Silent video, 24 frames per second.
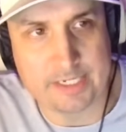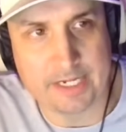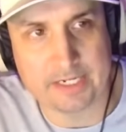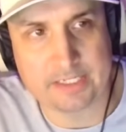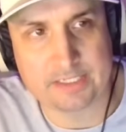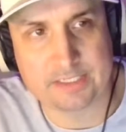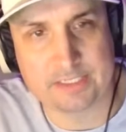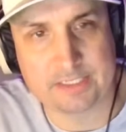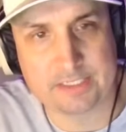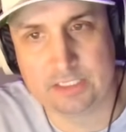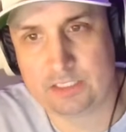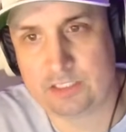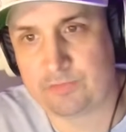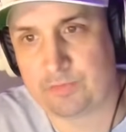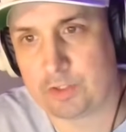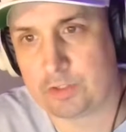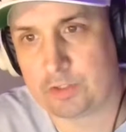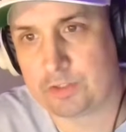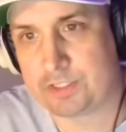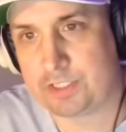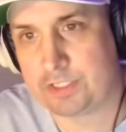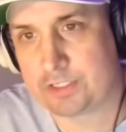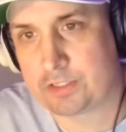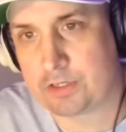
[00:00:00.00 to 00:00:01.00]
Texans
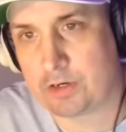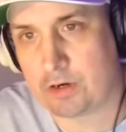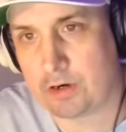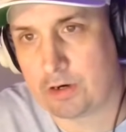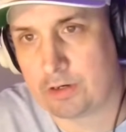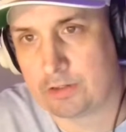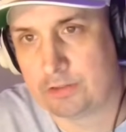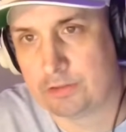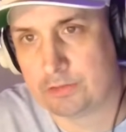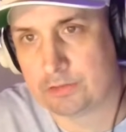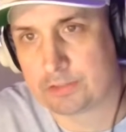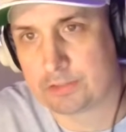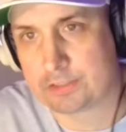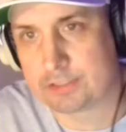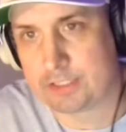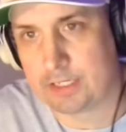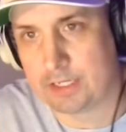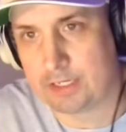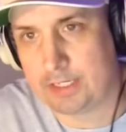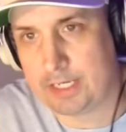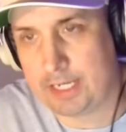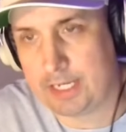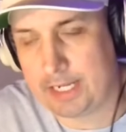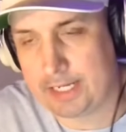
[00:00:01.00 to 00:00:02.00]
versus Cardinals
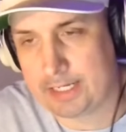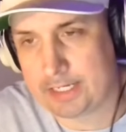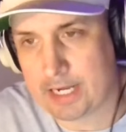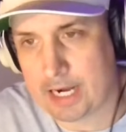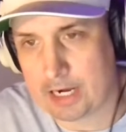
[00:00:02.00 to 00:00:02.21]
Sunday.